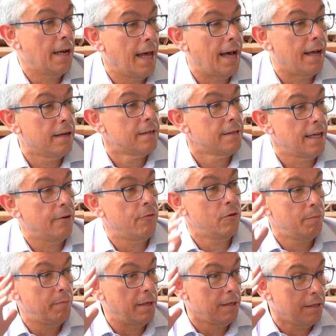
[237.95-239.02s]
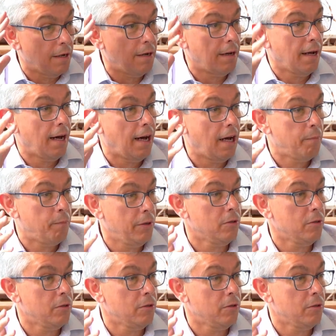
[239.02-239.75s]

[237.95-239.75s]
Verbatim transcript: of that. That would be, you know, a hard